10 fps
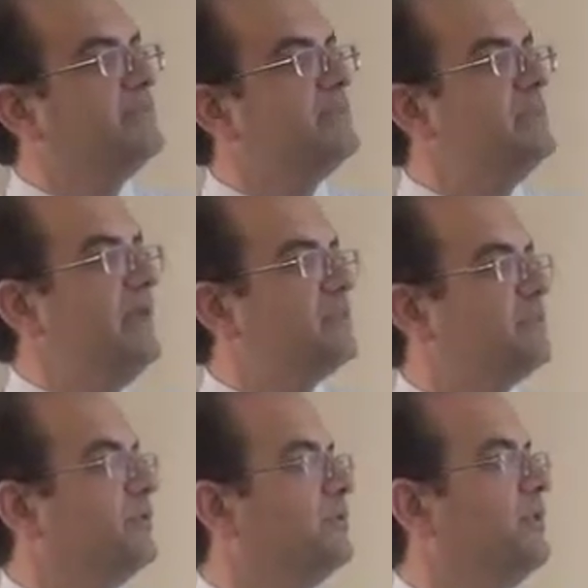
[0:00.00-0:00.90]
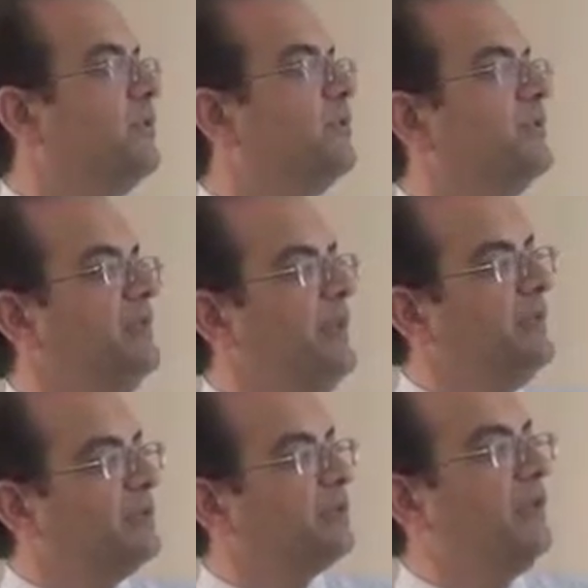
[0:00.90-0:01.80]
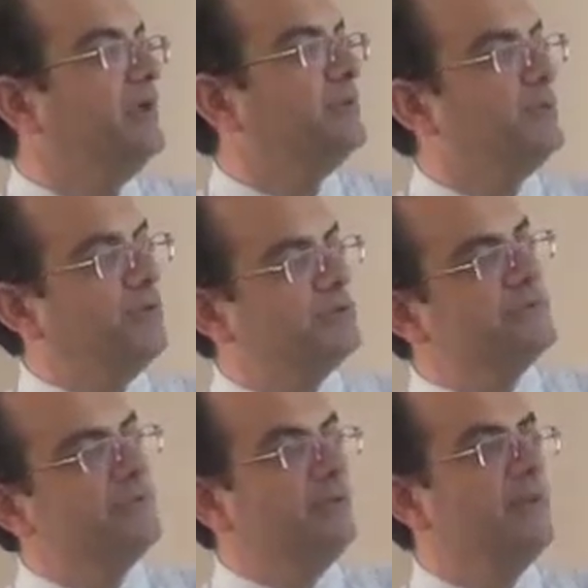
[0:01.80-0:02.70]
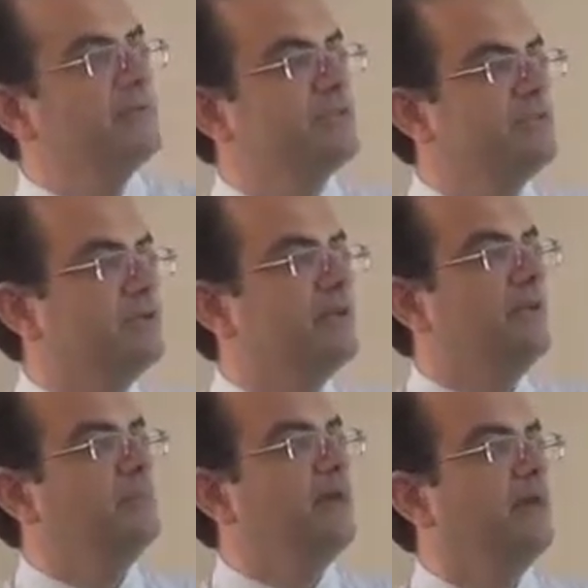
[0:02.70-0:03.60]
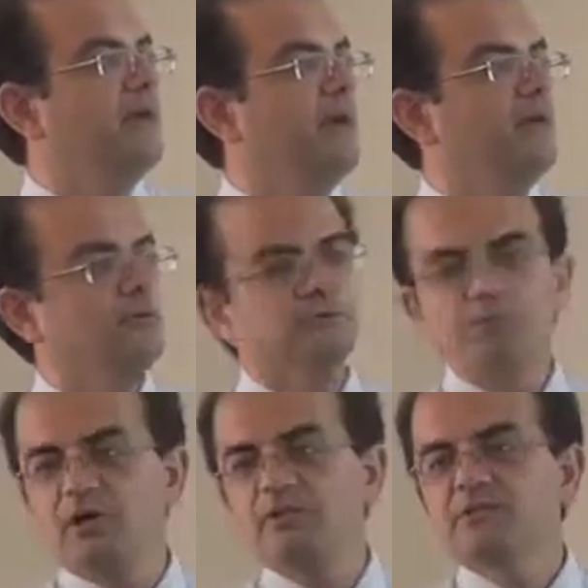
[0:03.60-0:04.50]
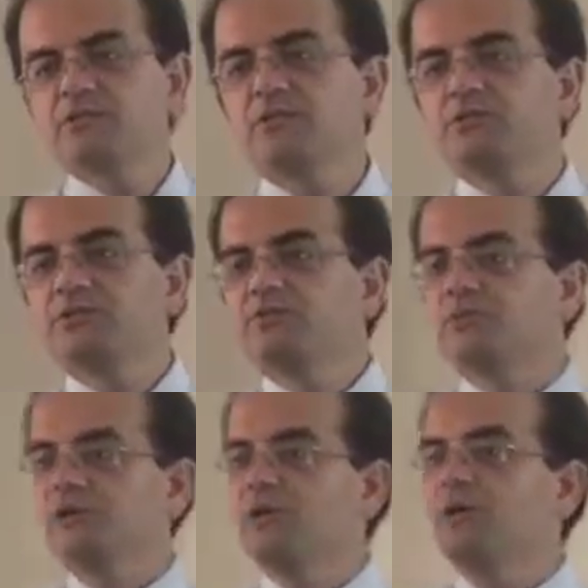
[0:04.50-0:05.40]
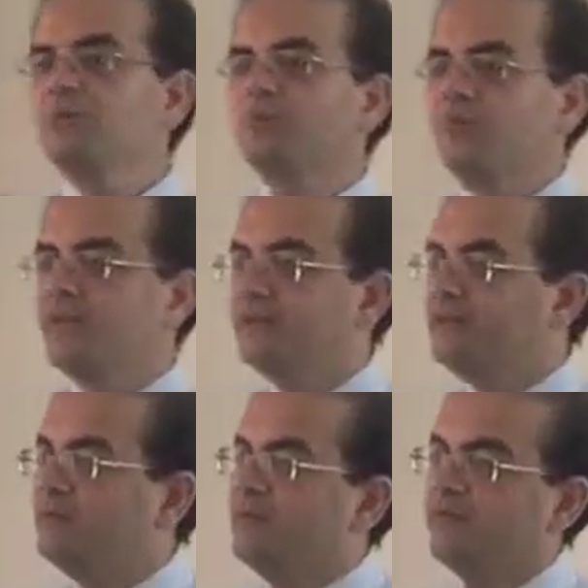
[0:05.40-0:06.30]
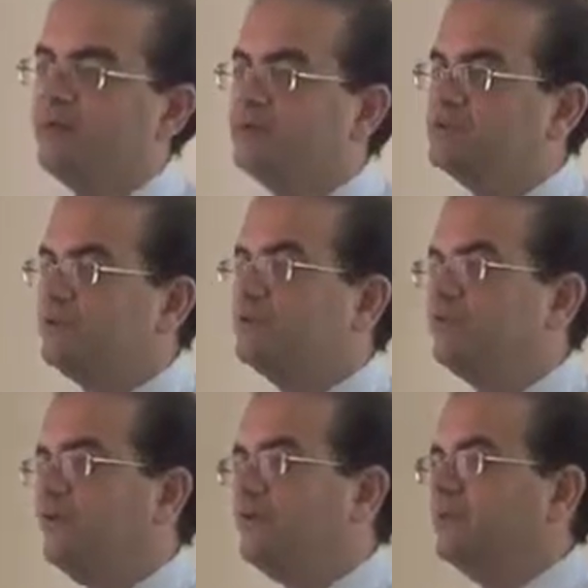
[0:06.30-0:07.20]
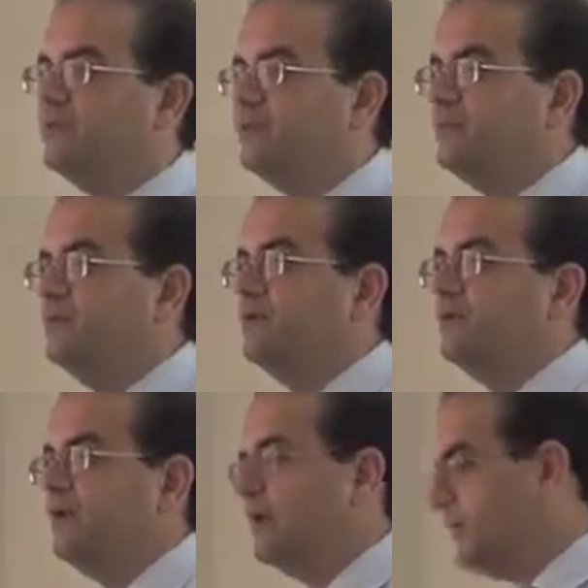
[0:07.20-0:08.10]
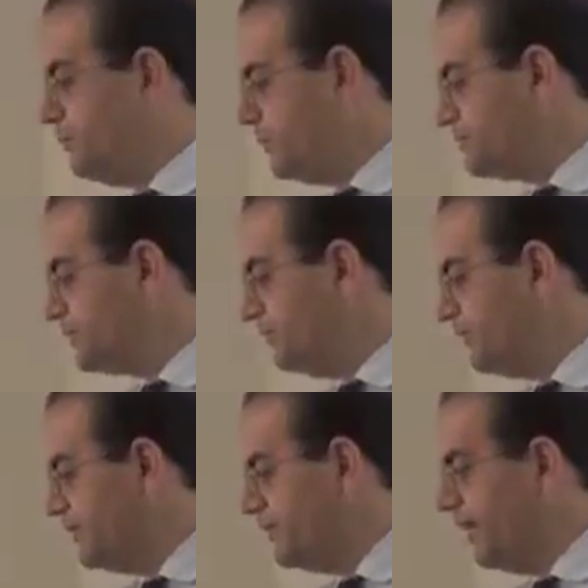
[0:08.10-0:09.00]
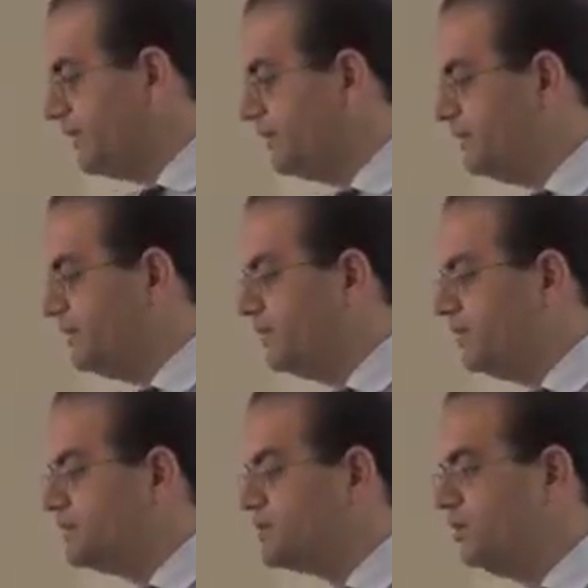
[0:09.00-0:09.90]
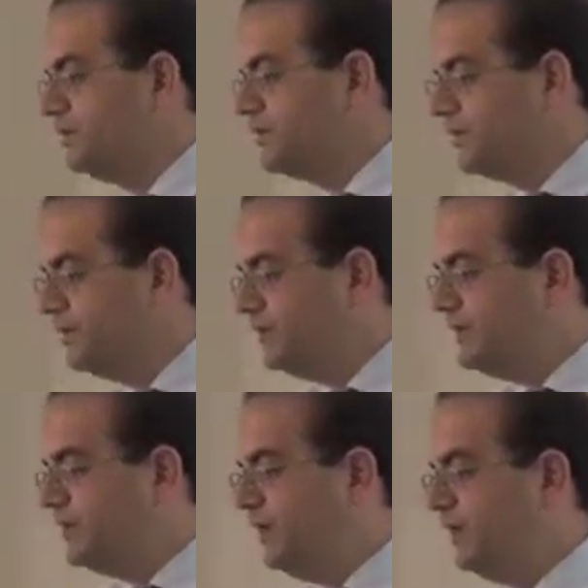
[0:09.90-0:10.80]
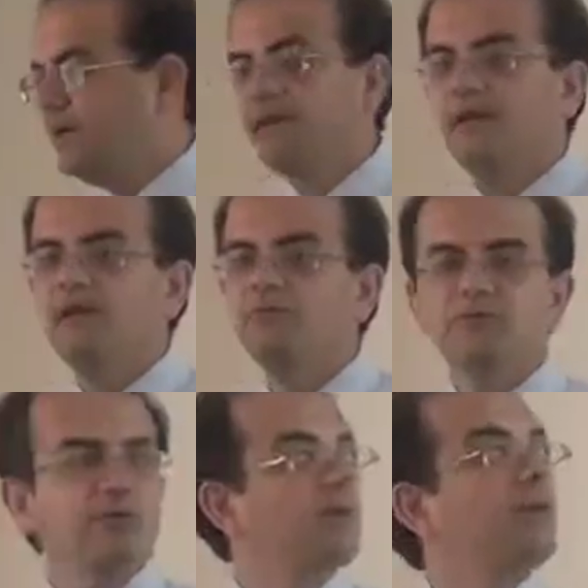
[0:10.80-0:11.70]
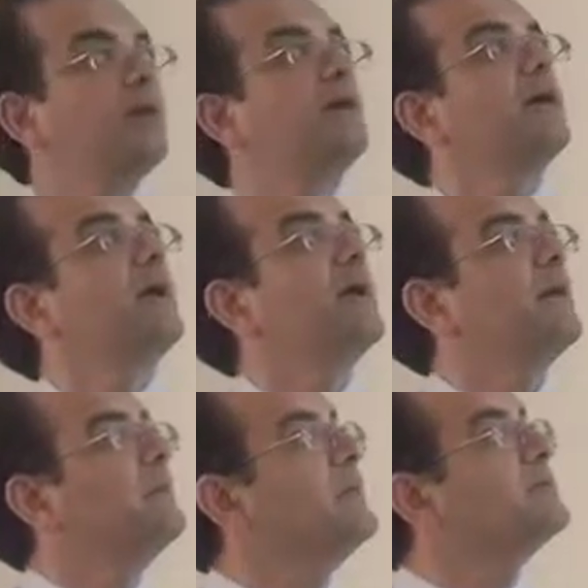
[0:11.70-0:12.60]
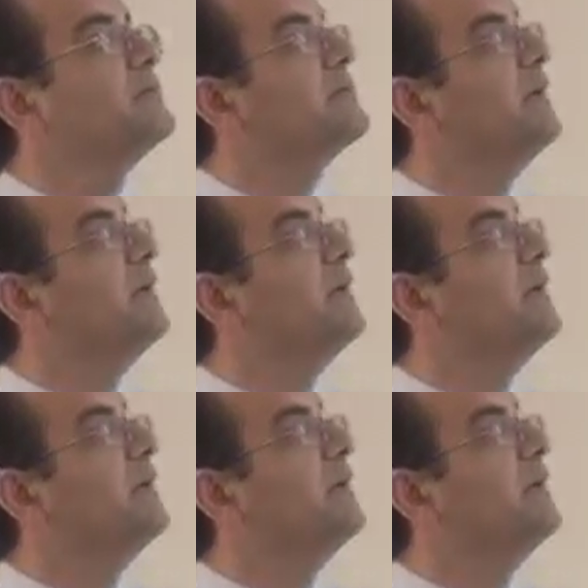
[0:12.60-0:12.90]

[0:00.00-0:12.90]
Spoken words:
SBIRT with integrated personal messaging and BNI holds promise, which is really providing them information, providing them personal feedback is hopefully helpful. This was